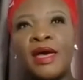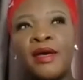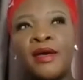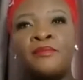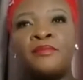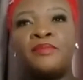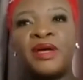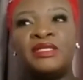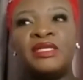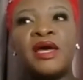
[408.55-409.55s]

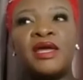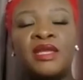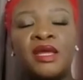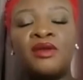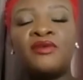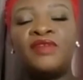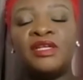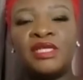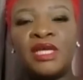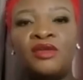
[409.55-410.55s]
But at the end of the day,